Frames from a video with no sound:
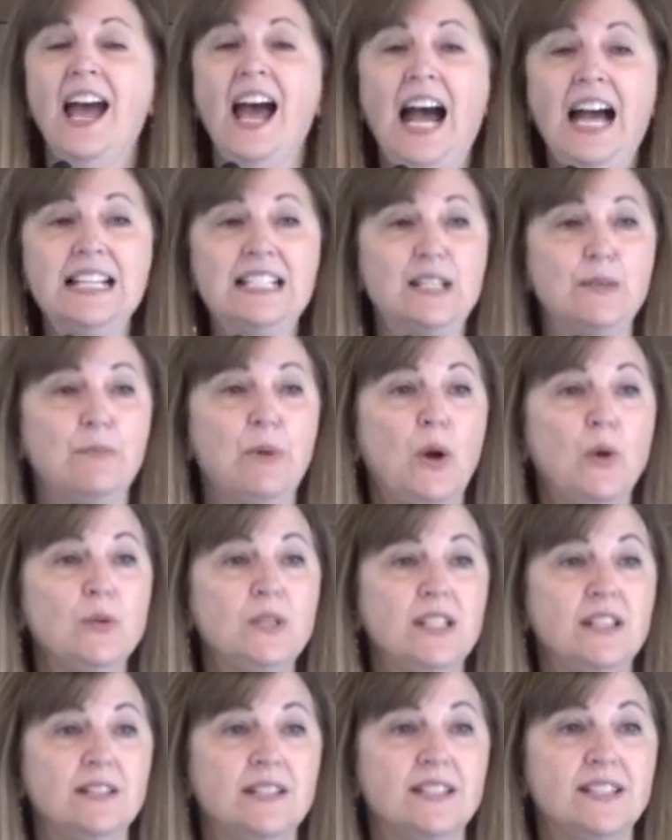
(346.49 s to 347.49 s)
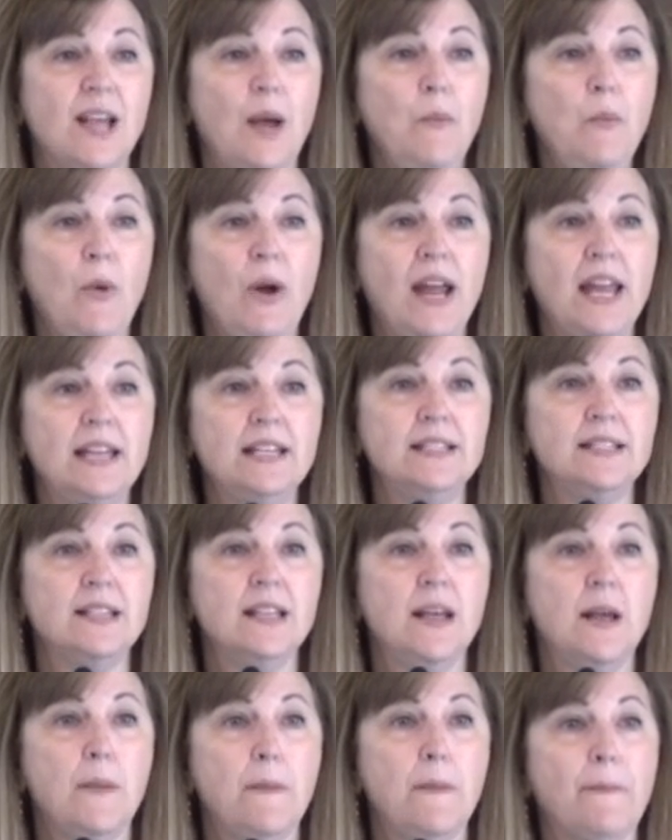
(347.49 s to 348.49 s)
I suppose in some ways,
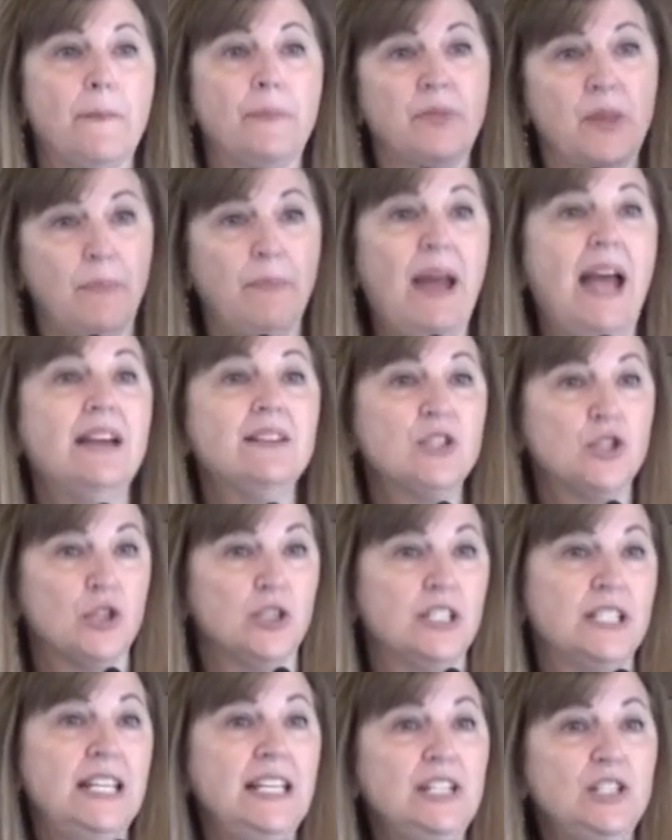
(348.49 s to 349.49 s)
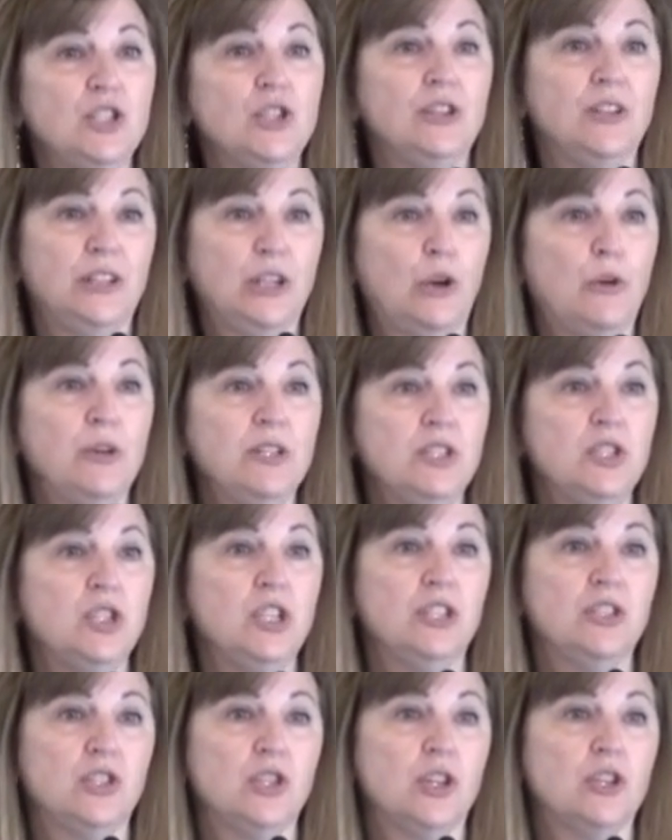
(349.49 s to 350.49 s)
the pastor teacher in the
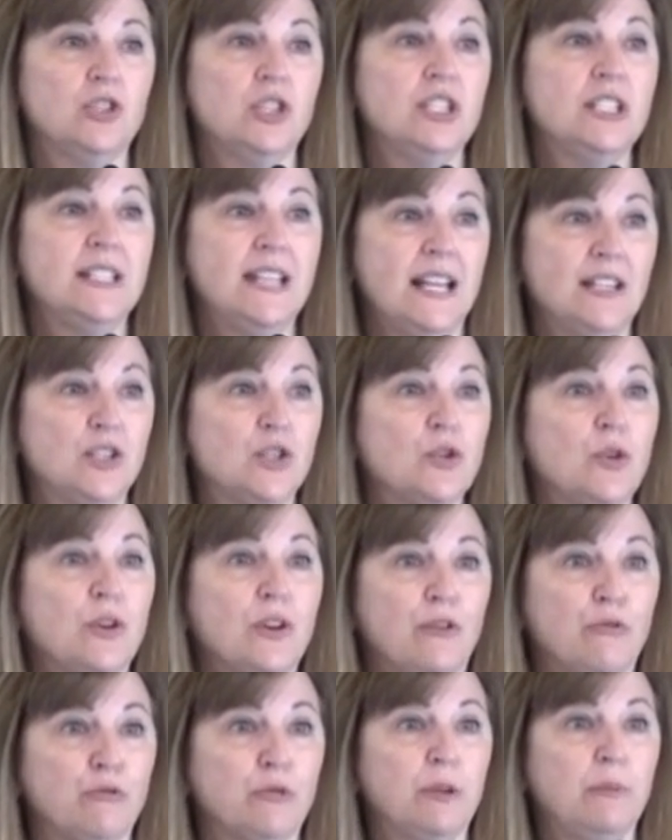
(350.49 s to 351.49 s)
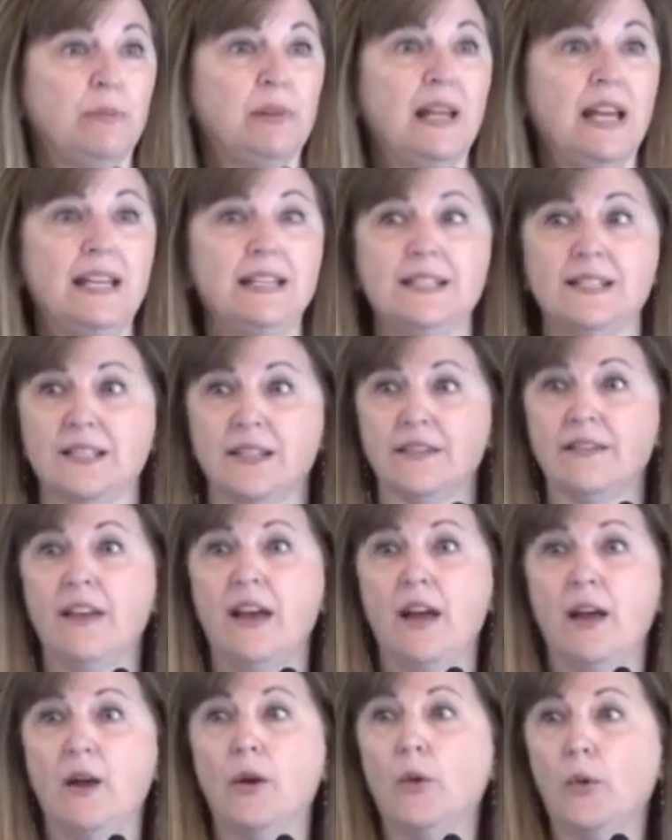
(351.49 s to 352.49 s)
Christian churches had sort of replaced
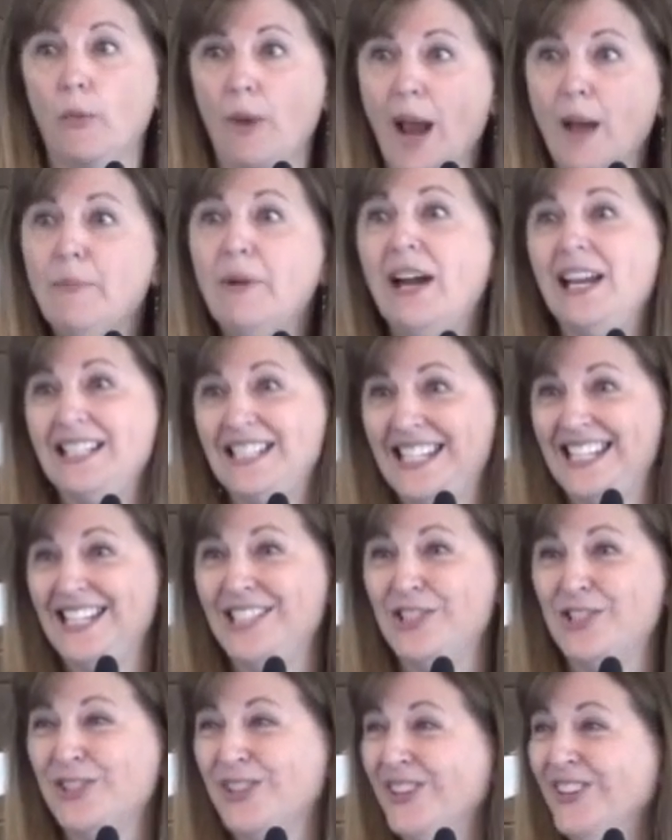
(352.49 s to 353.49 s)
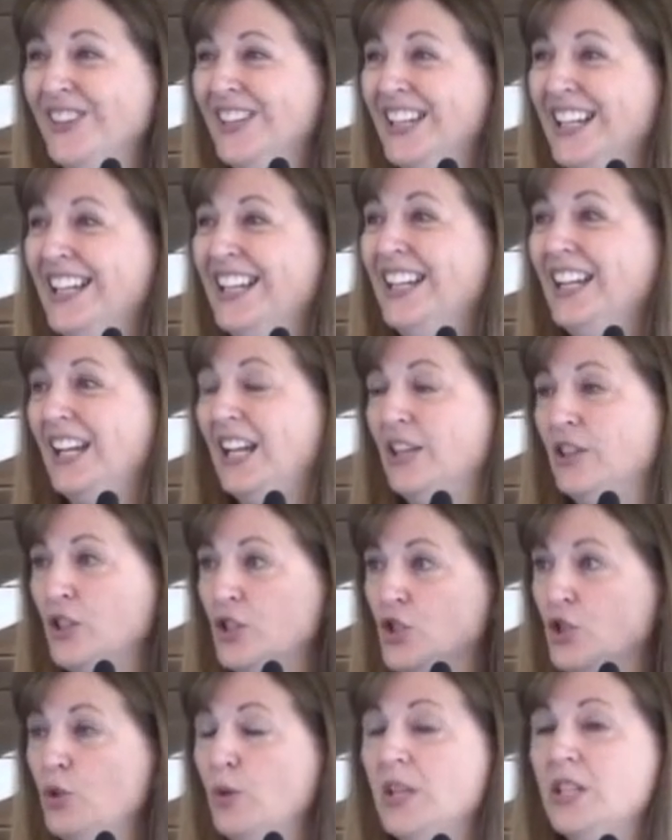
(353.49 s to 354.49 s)
the rabbi teacher in the
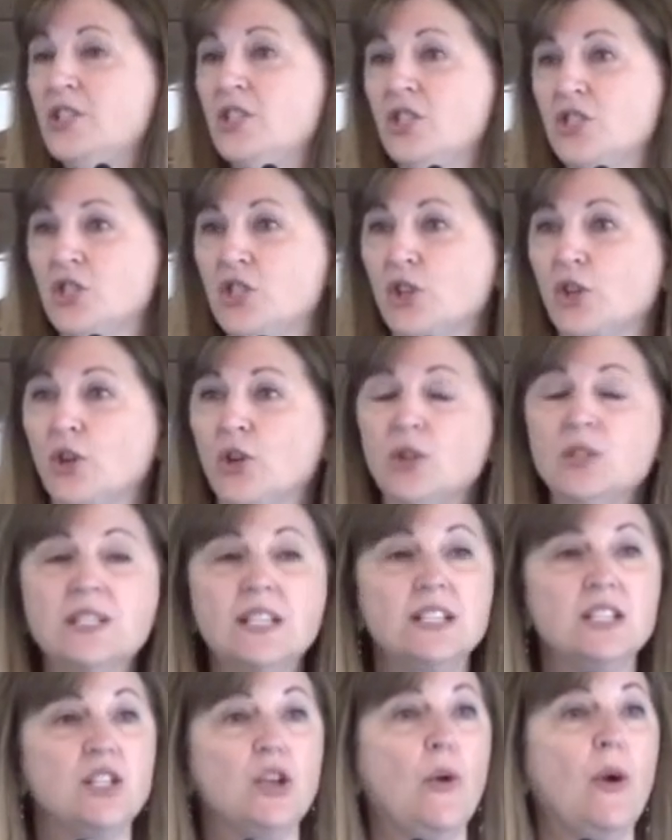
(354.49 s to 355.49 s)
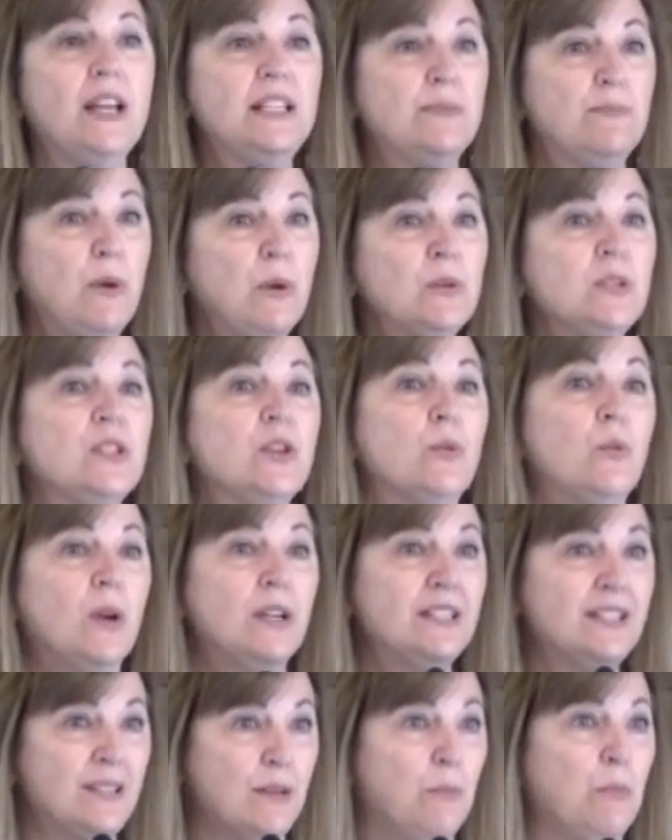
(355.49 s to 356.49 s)
Jewish circles, and so I suppose there
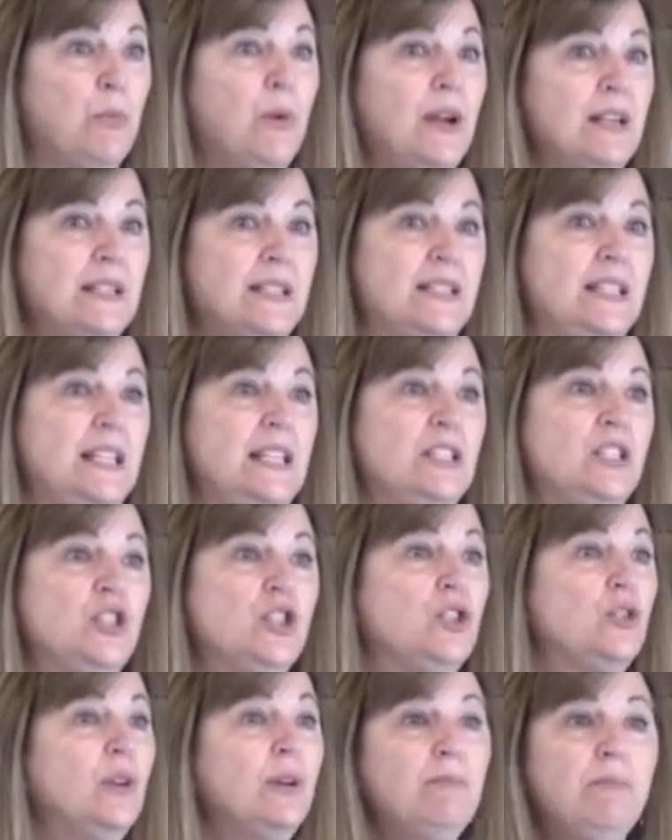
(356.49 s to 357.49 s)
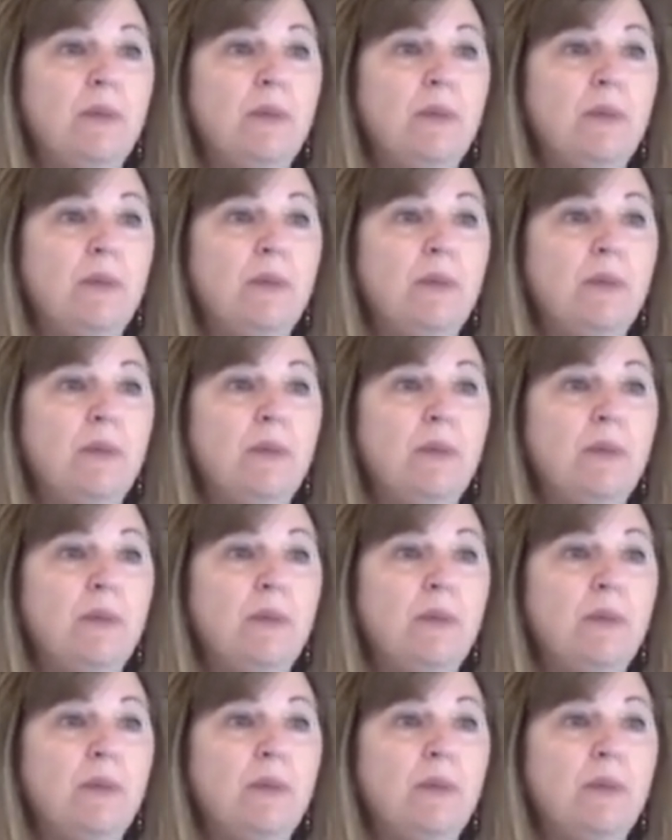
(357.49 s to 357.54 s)
was some prestige to it.